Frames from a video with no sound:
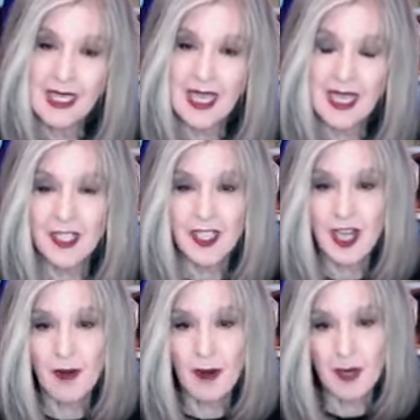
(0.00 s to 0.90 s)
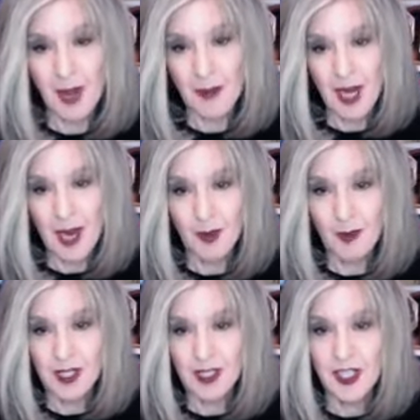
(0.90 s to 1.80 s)
and J. Robert Oppenheimer
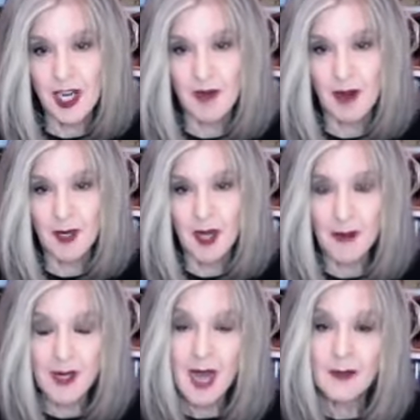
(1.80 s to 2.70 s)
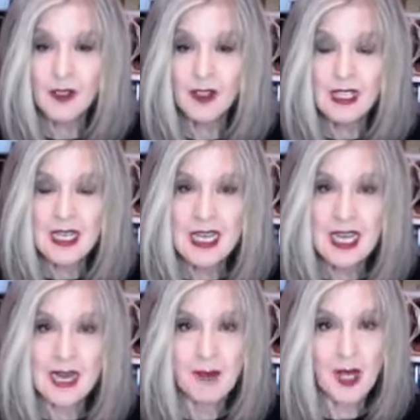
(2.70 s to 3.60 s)
being J. Robert Oppenheimer.
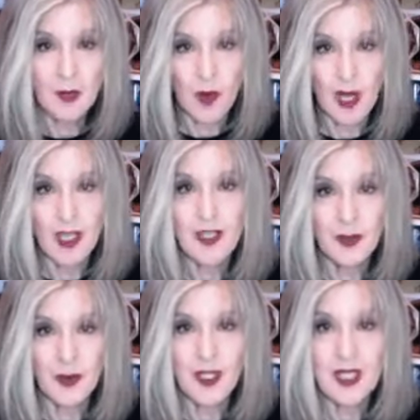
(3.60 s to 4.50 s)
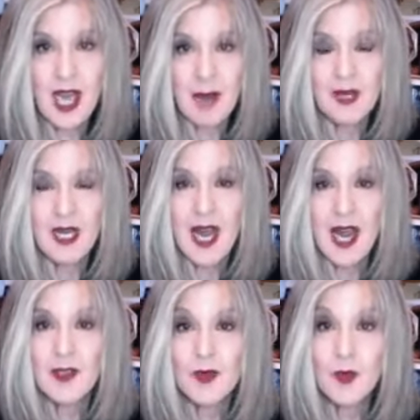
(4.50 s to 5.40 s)
But what is going to happen,
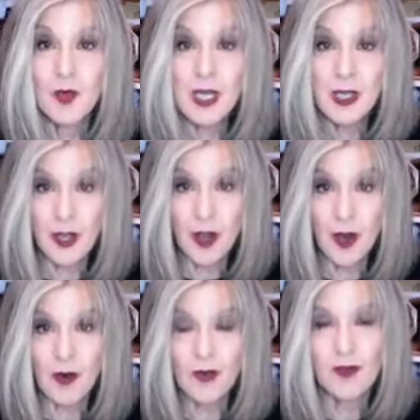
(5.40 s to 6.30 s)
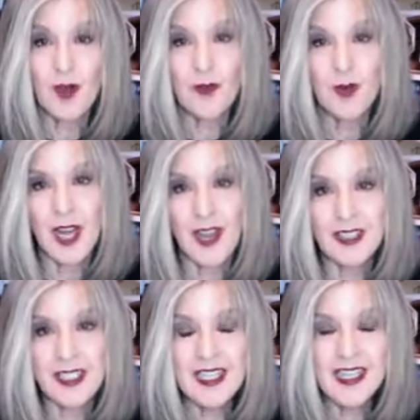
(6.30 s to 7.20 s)
as we know from
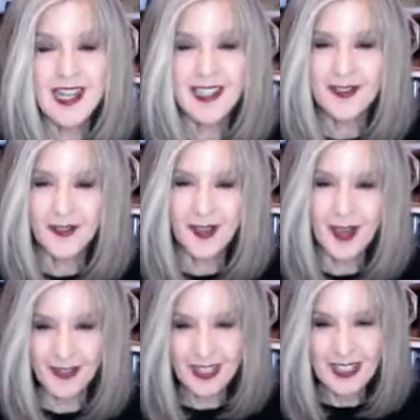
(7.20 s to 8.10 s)
reality and from